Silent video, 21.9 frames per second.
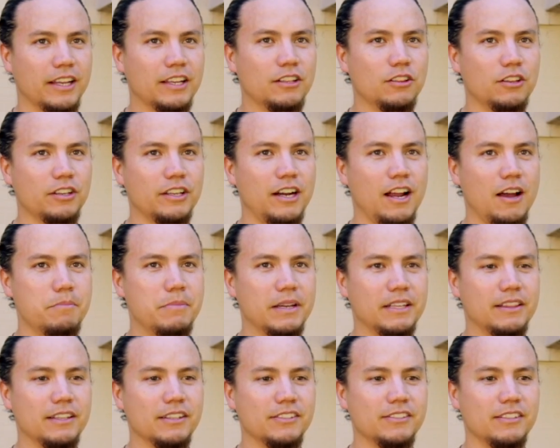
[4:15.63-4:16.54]
Take a look at how
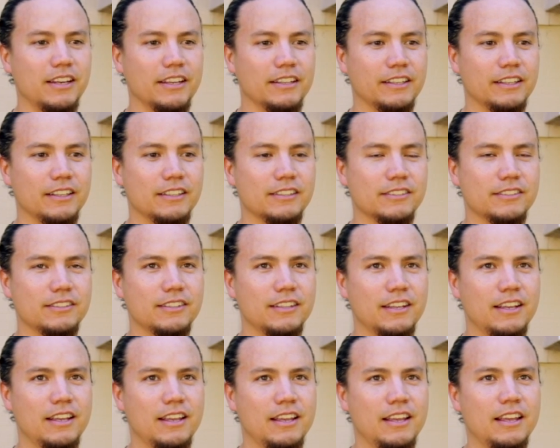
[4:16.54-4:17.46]
big this snake is
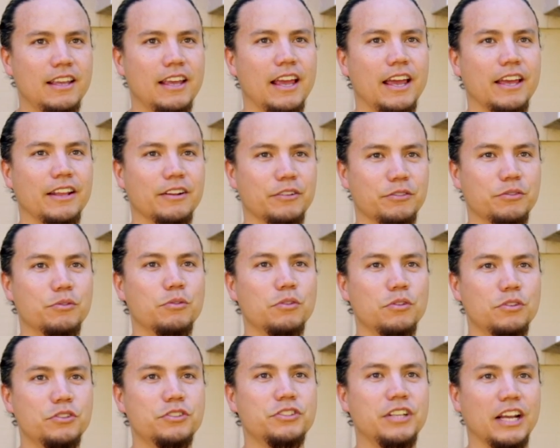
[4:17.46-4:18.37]
and
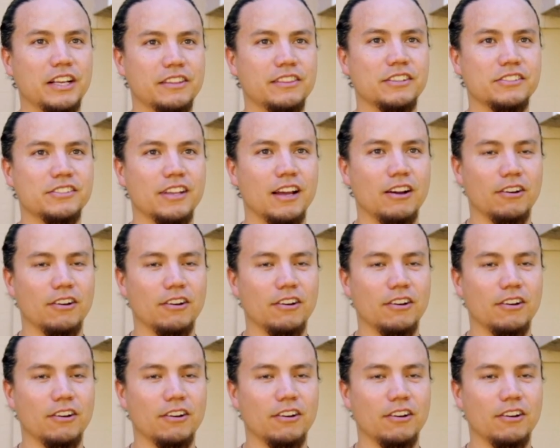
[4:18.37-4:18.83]
check this